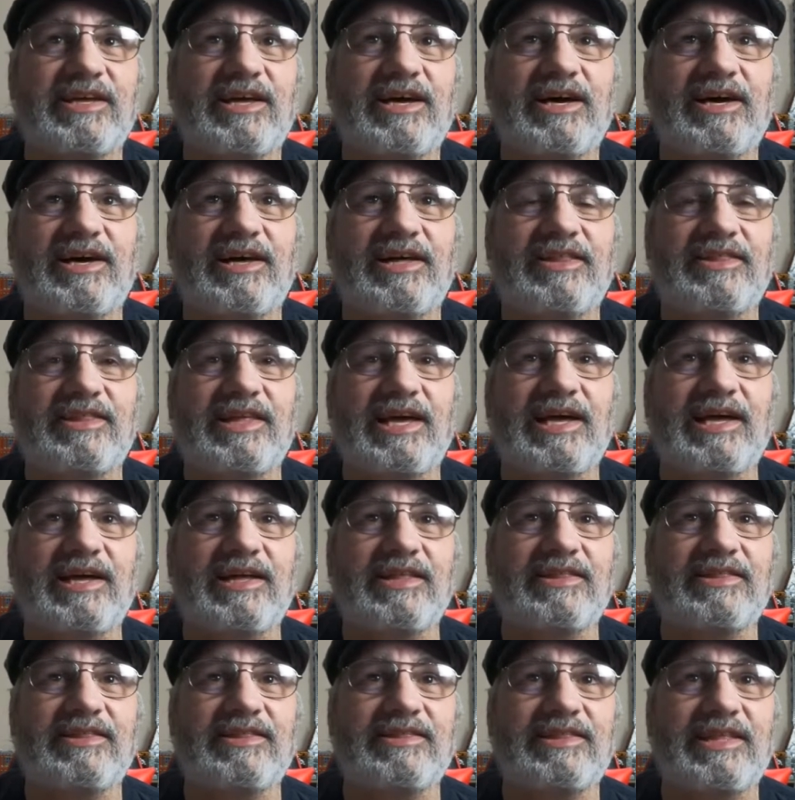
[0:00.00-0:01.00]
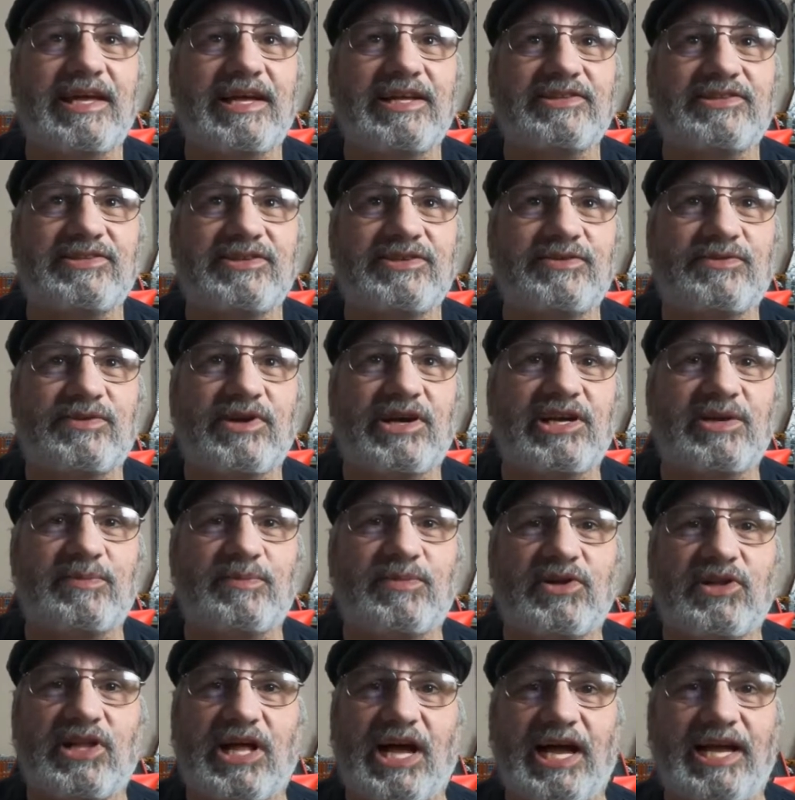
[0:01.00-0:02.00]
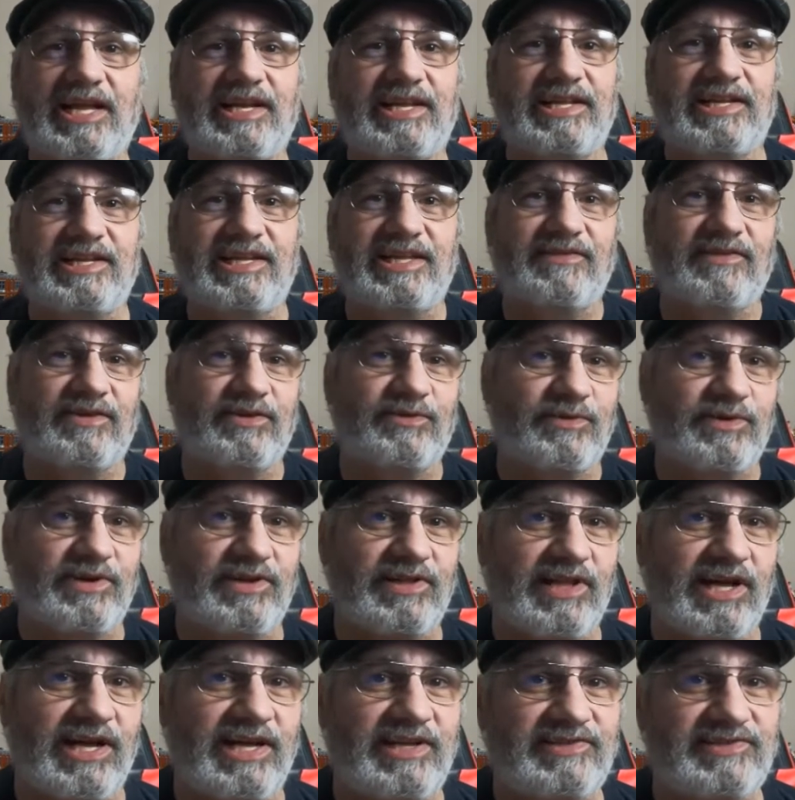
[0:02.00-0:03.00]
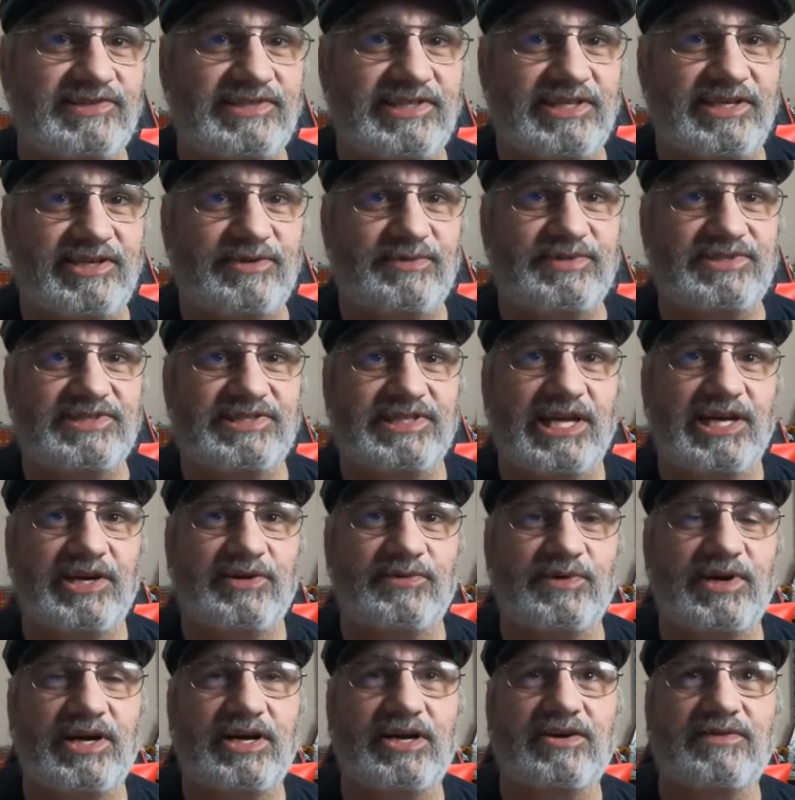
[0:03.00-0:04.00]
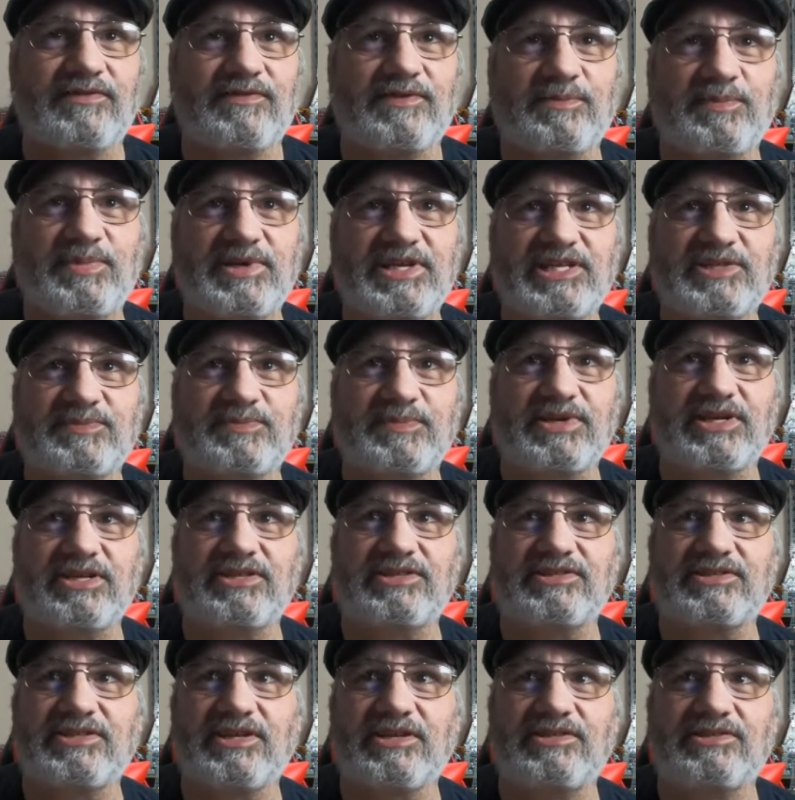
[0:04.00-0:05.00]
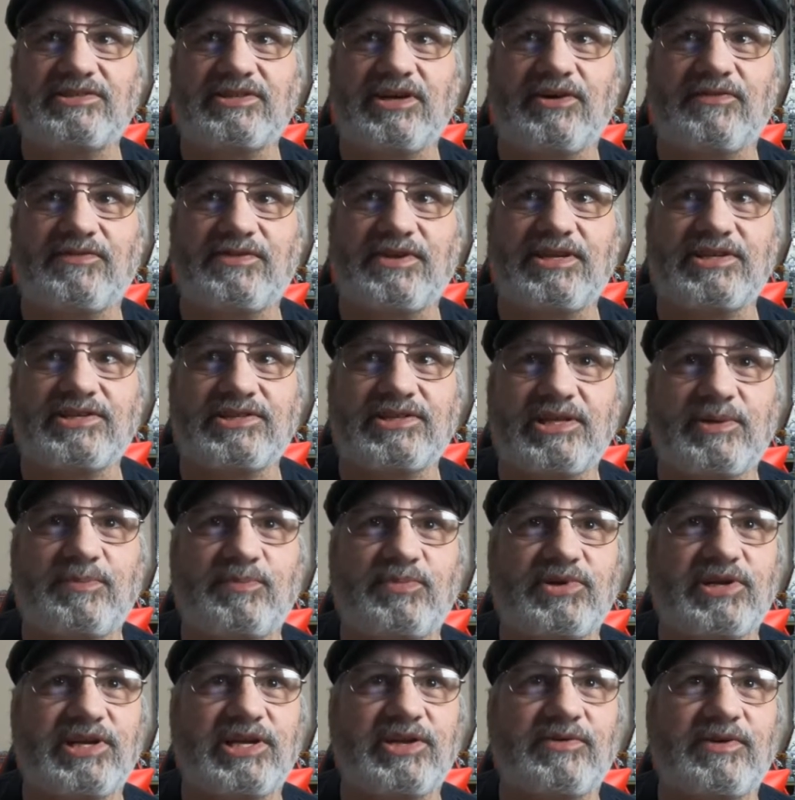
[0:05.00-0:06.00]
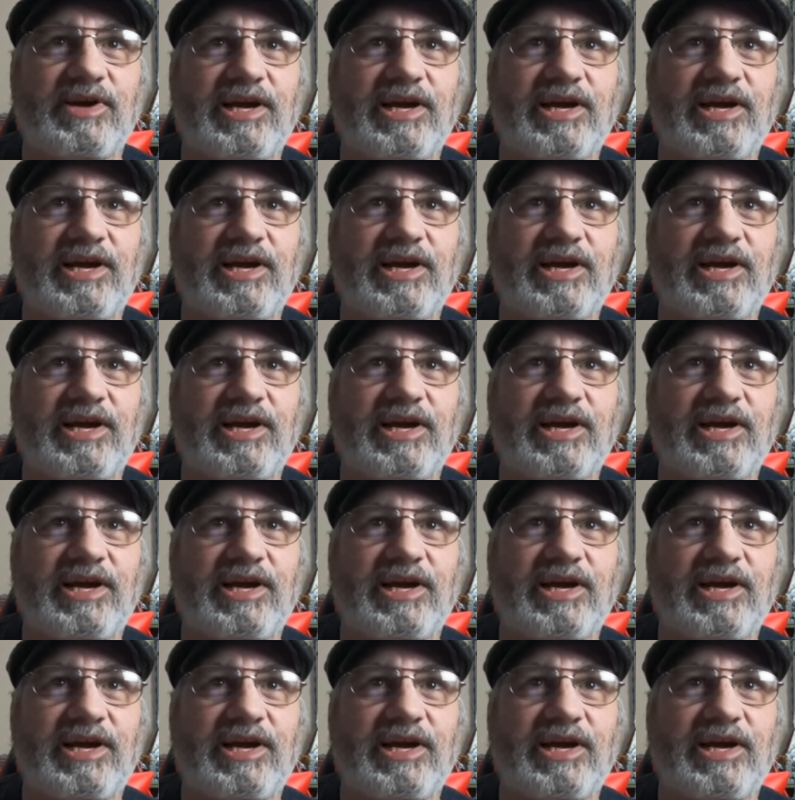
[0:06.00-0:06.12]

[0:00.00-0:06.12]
That's incredible. I didn't even realize that it was that rare of a piece, but it's obviously pretty